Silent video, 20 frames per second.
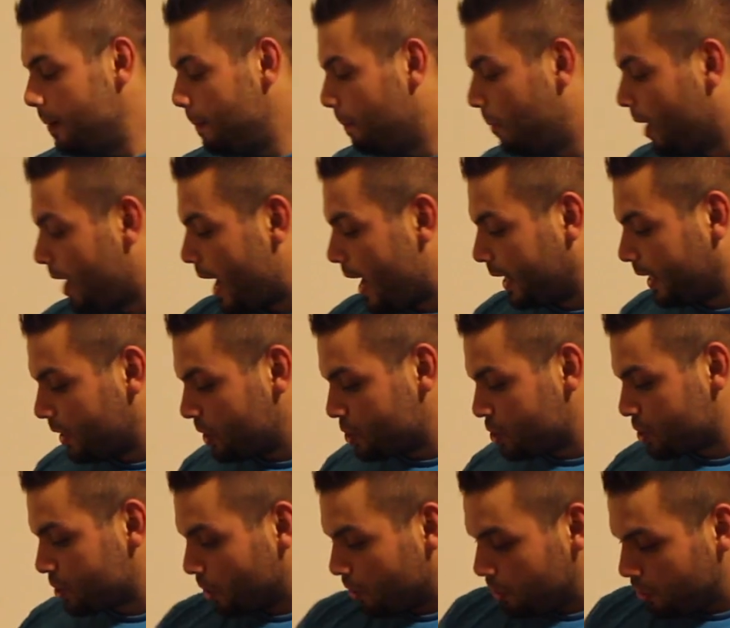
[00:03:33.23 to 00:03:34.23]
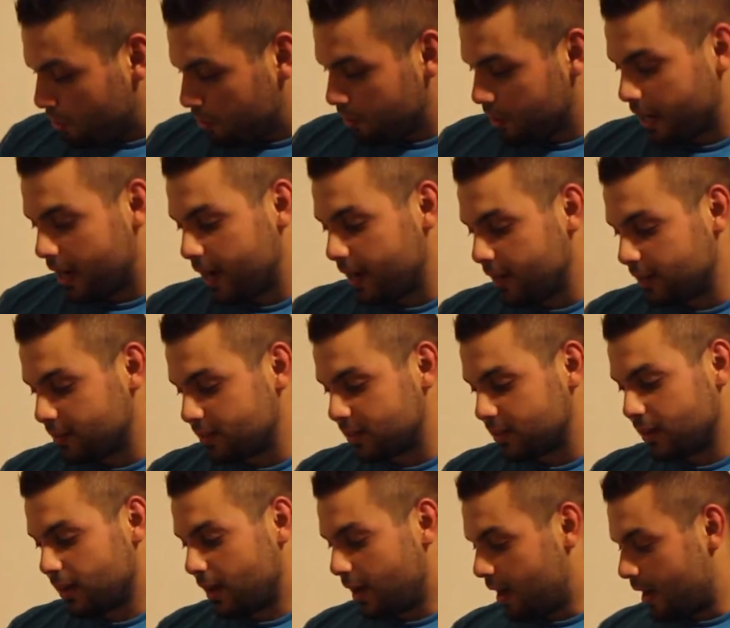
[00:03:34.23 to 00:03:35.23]
But I'm going to show you
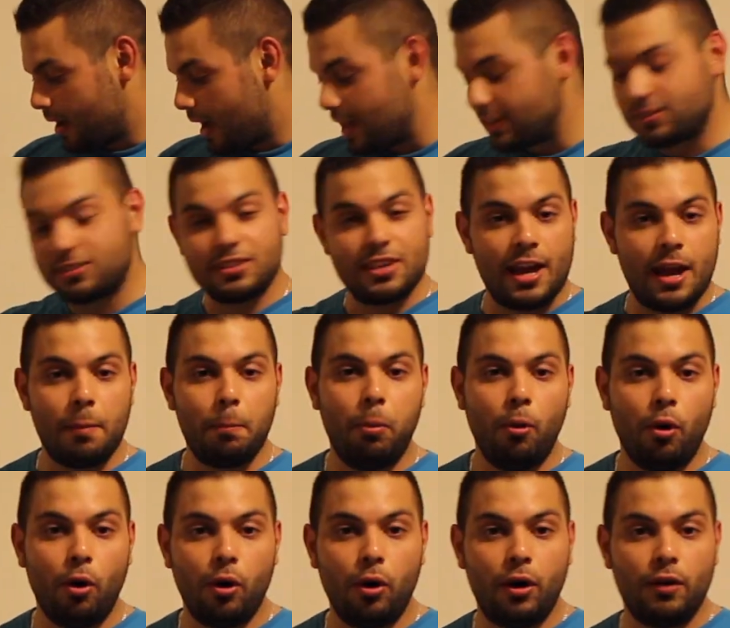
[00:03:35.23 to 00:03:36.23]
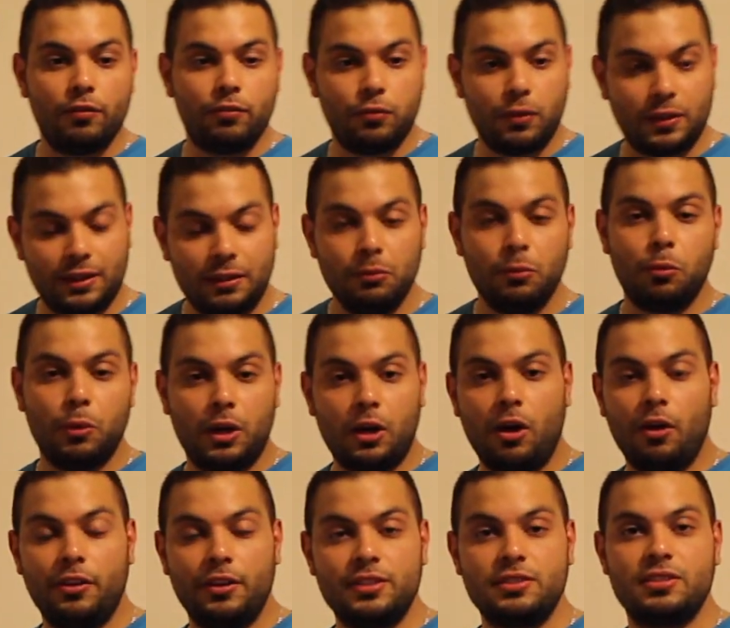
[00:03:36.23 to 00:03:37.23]
guys a sample of what
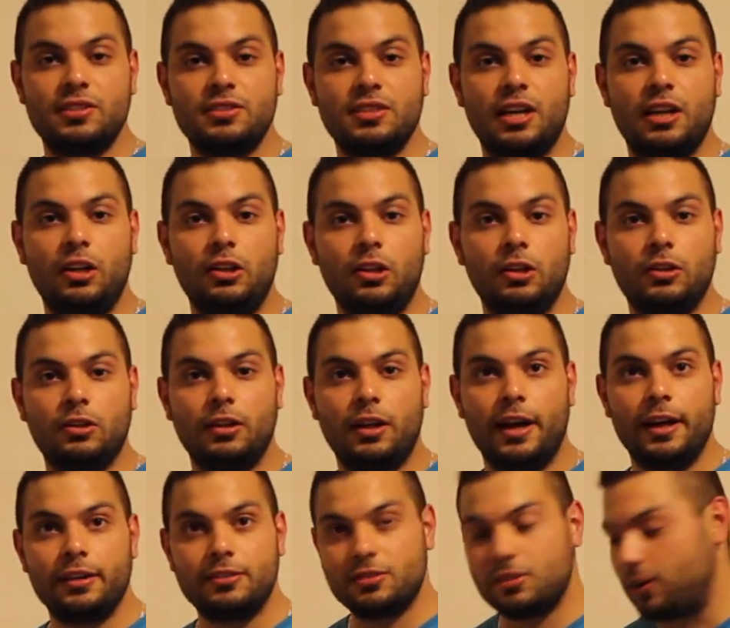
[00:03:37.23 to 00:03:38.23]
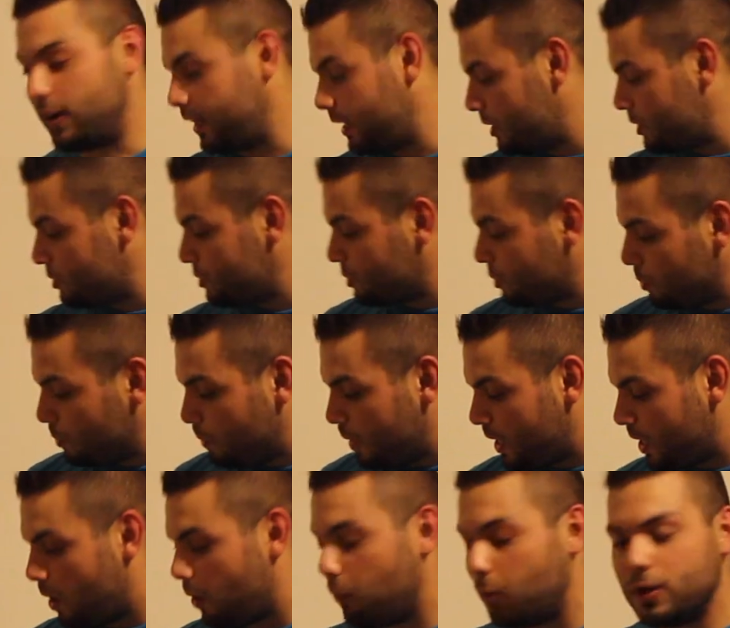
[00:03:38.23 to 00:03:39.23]
all this is going to look like. So I'm going to zoom
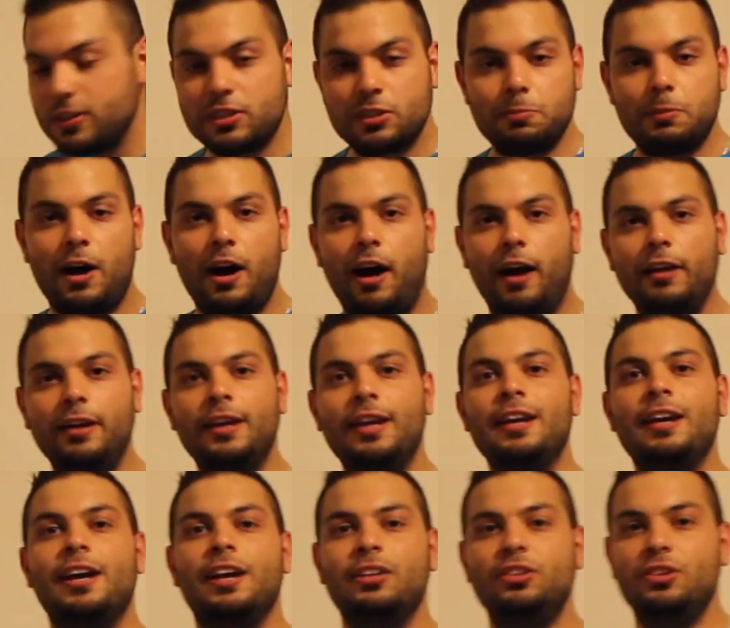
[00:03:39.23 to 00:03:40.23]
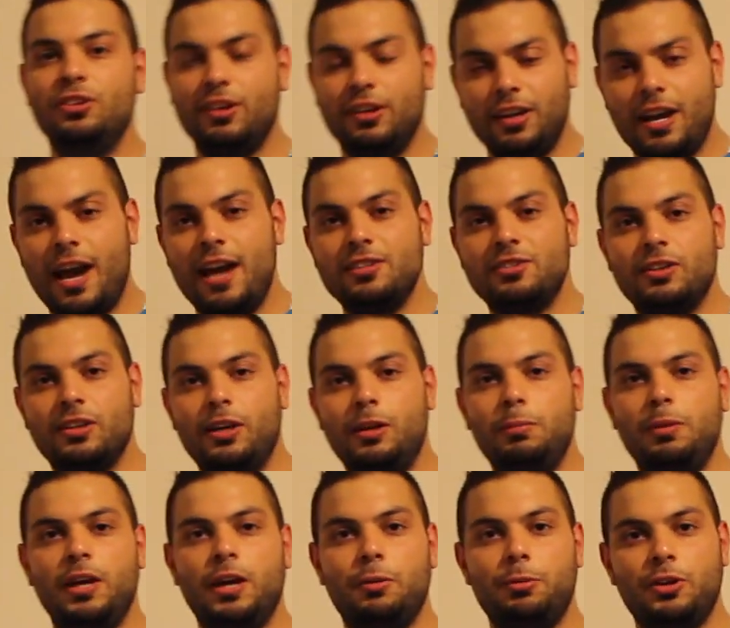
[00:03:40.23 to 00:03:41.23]
in on one spot, and you guys are going
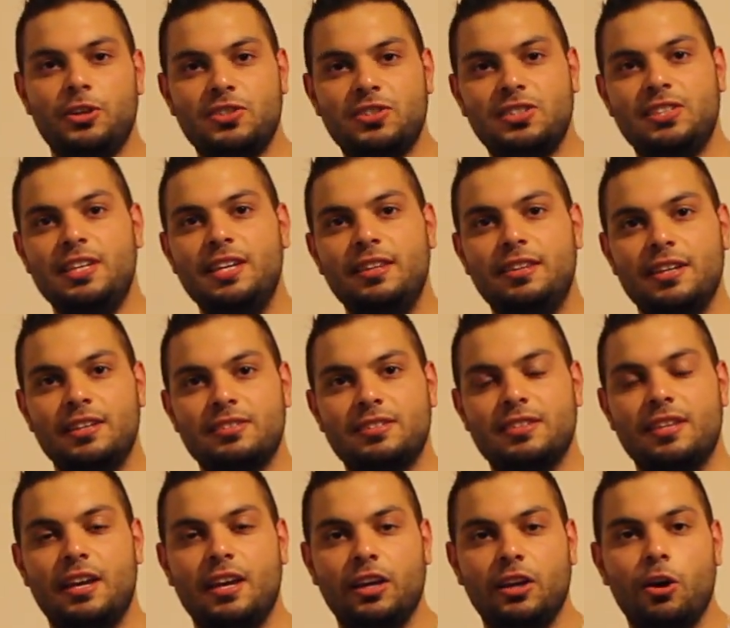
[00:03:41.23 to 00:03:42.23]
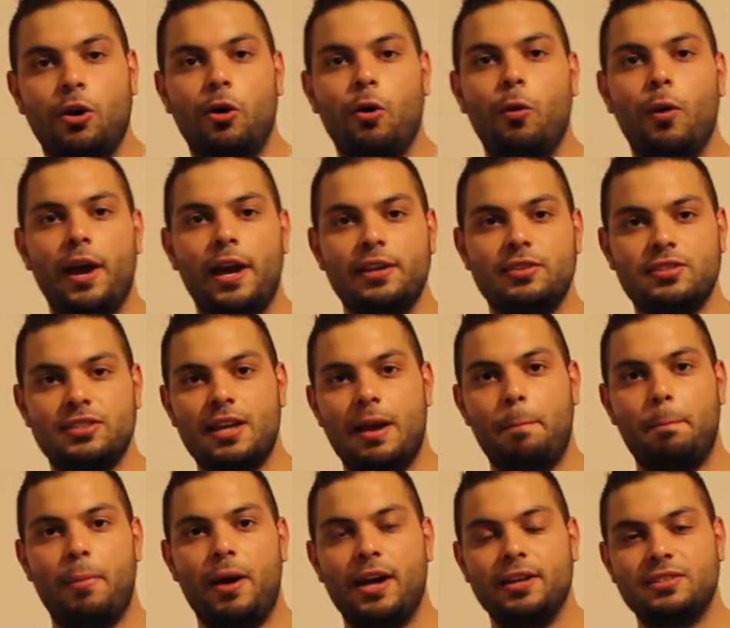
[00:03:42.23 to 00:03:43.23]
to be able to see this thing go away
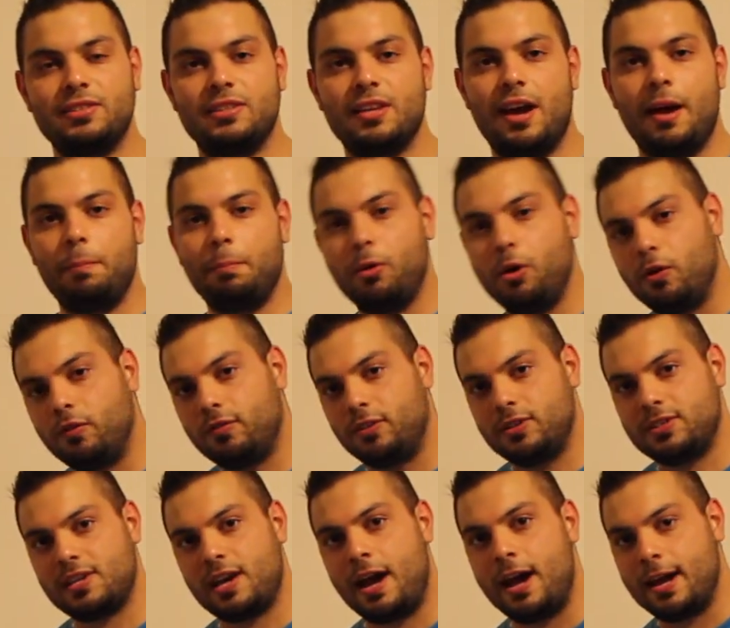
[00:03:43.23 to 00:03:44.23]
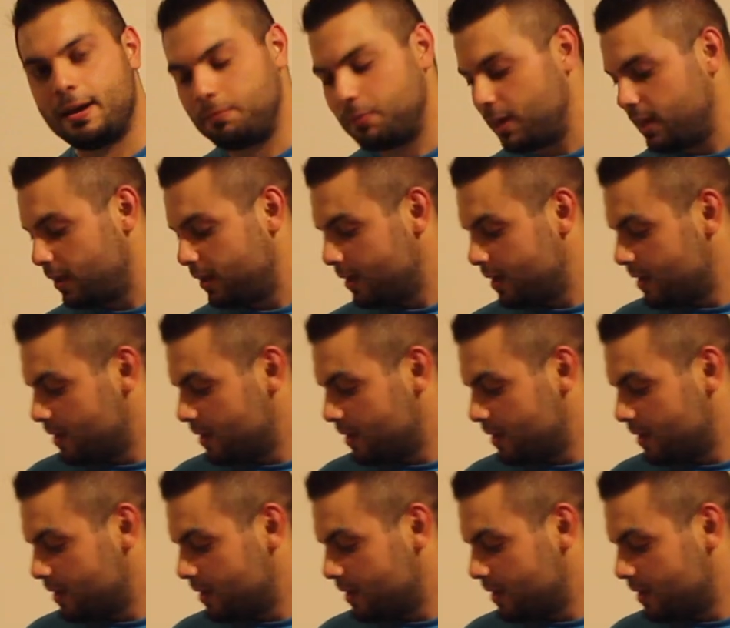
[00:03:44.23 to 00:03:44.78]
step by step over time.